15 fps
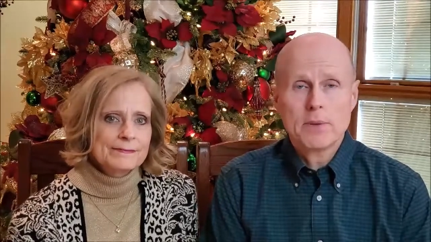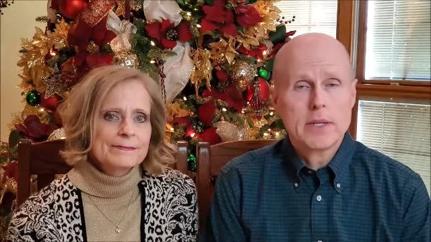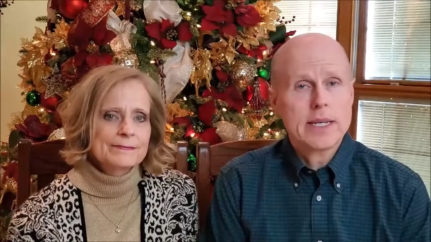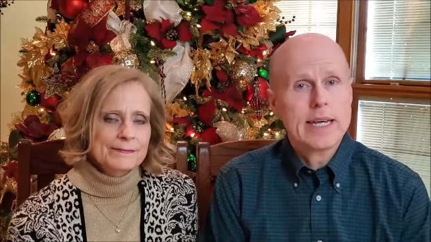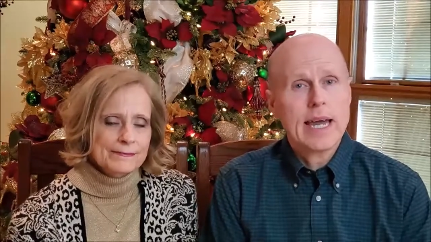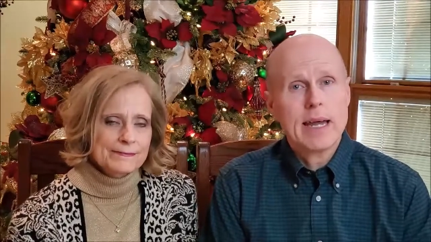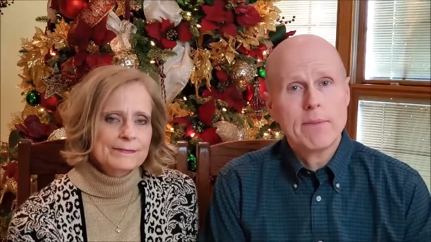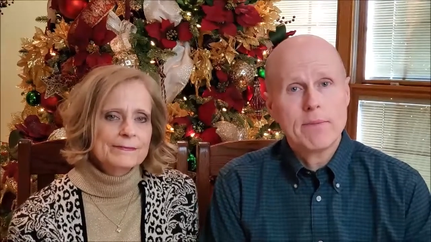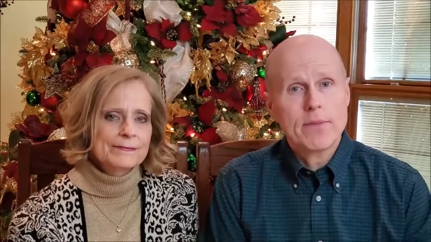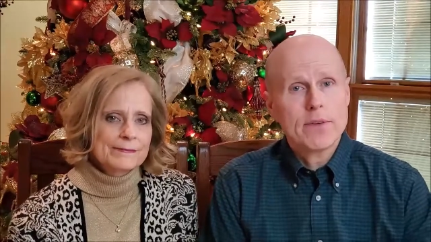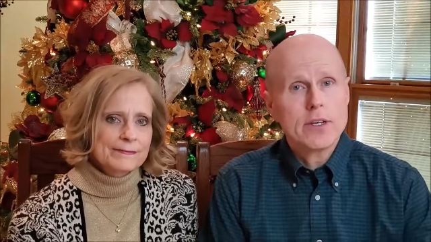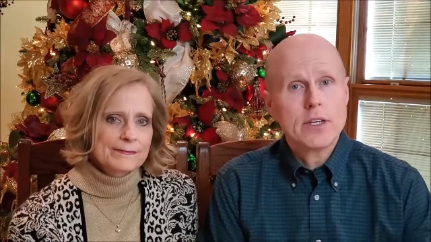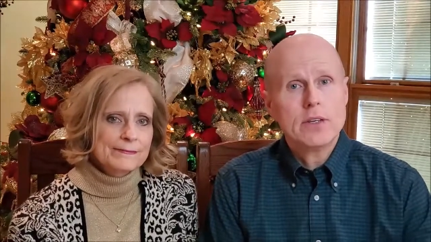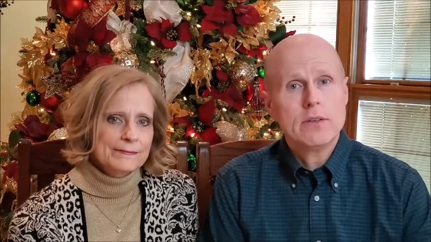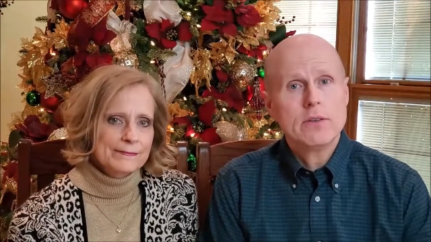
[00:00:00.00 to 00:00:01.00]
Speaker 1: He came for
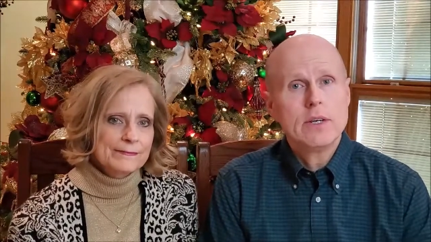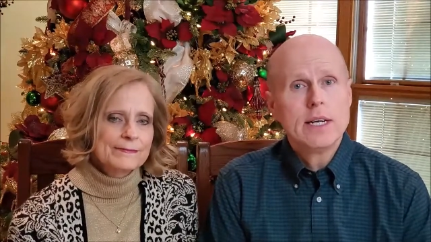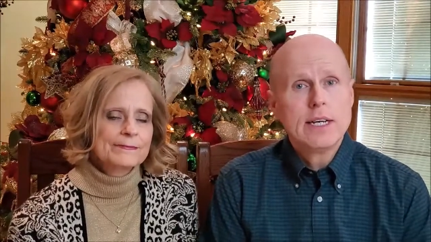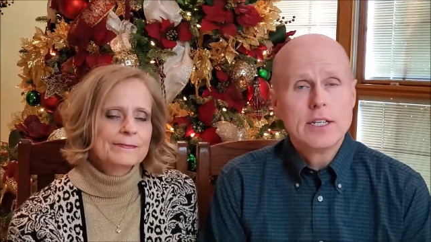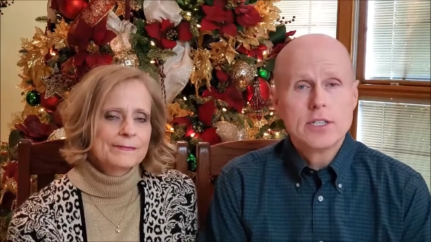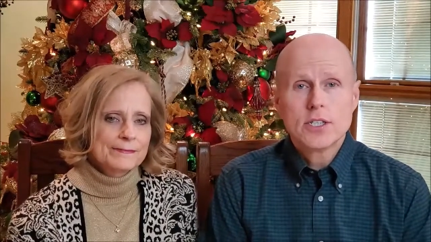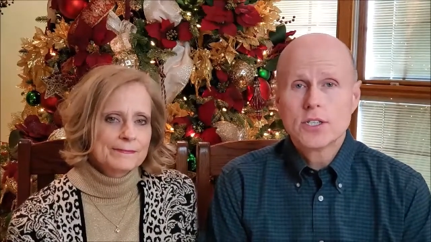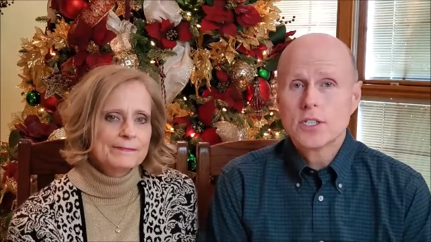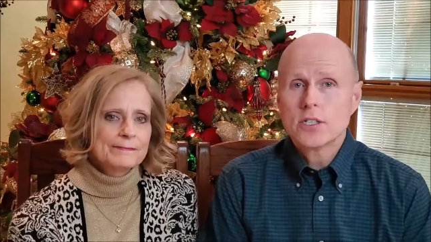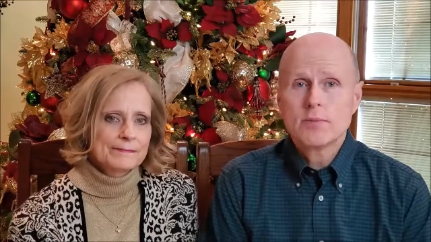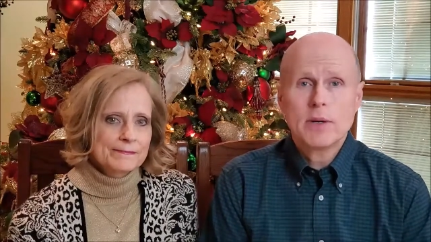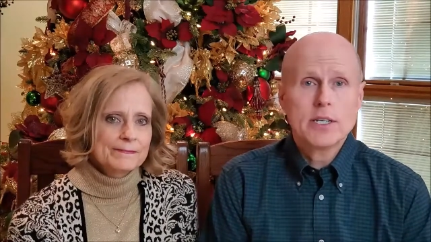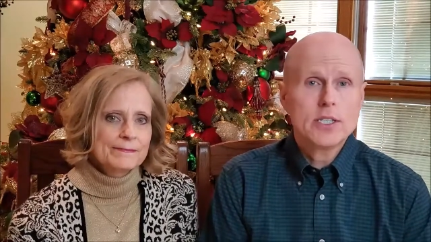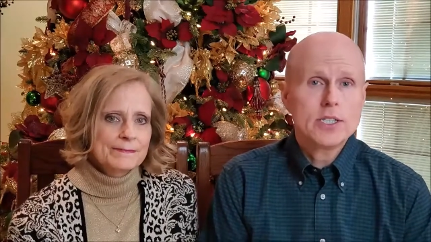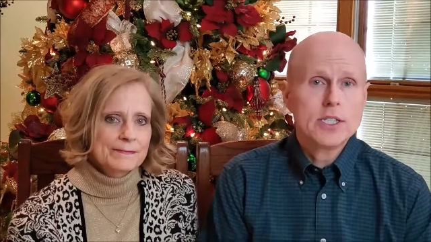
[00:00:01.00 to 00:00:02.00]
you just as
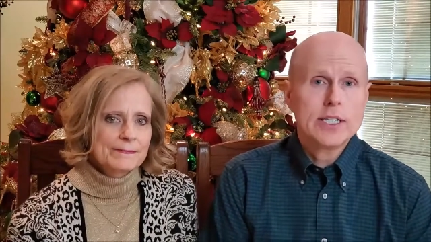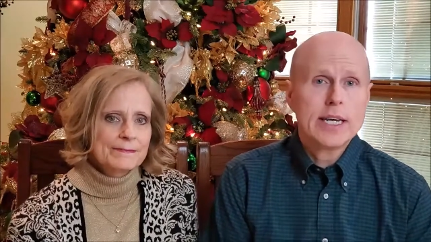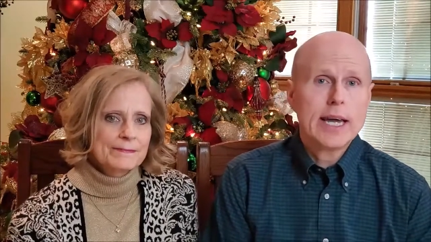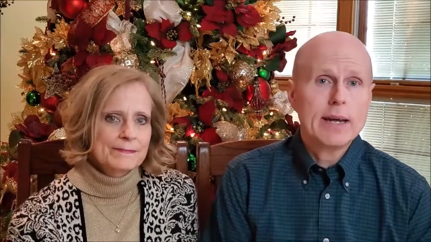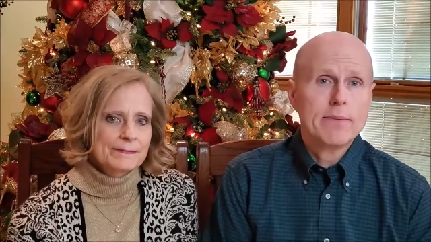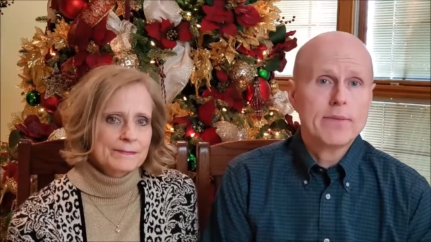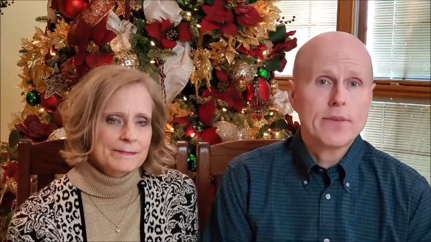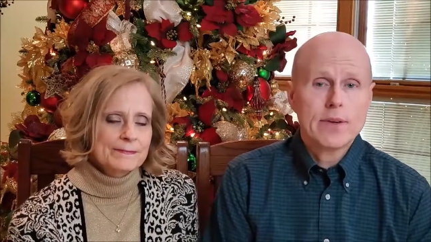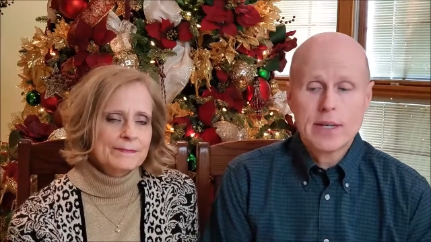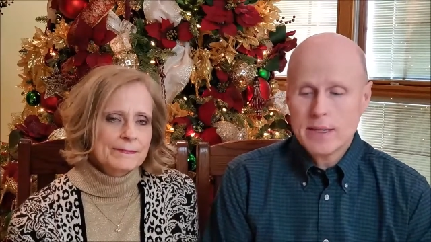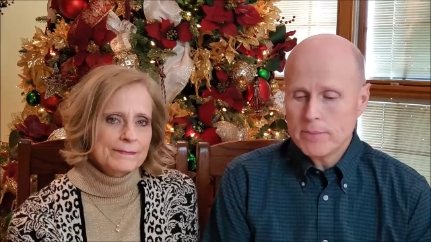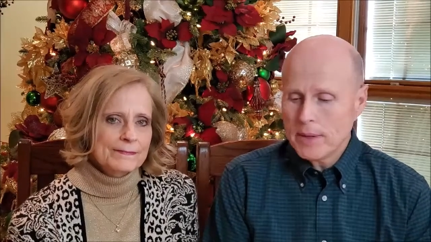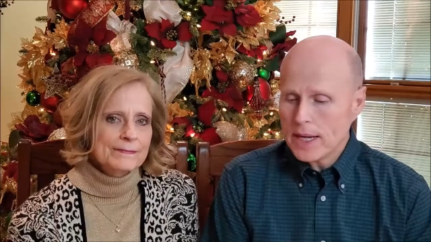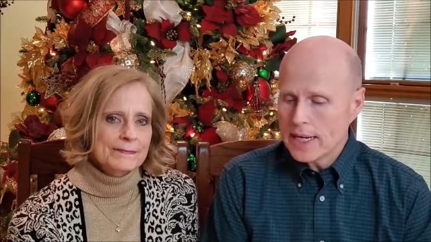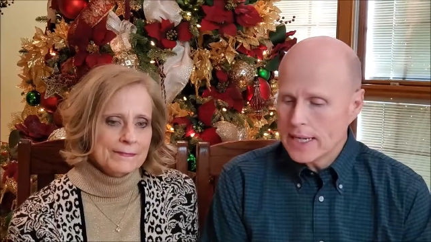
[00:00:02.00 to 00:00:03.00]
much as He came for
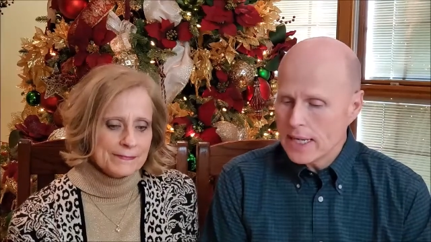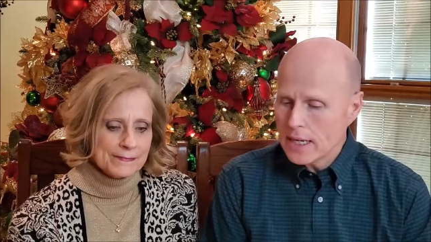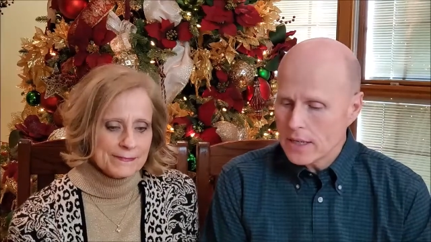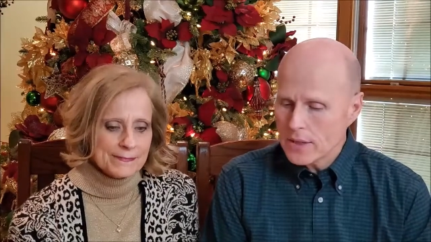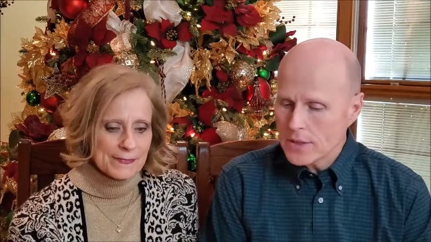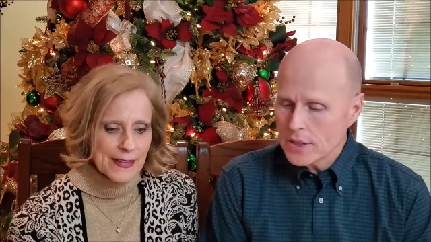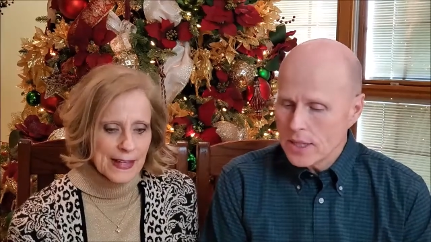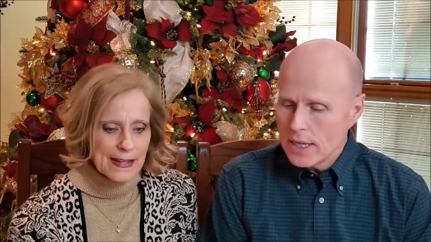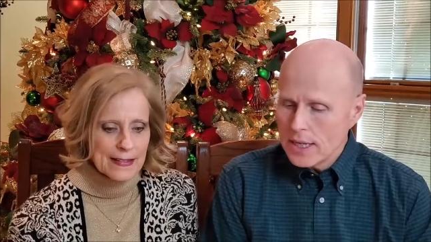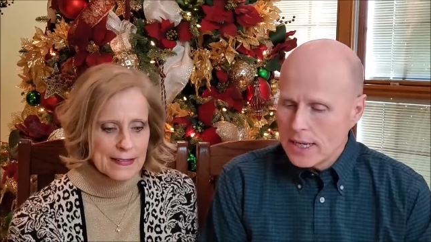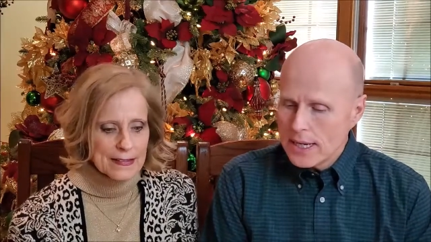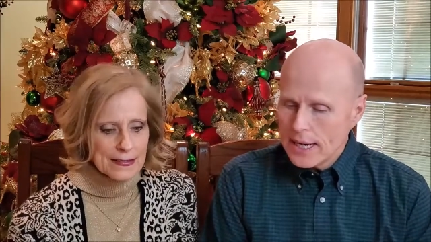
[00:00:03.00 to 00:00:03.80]
anybody else. Yes.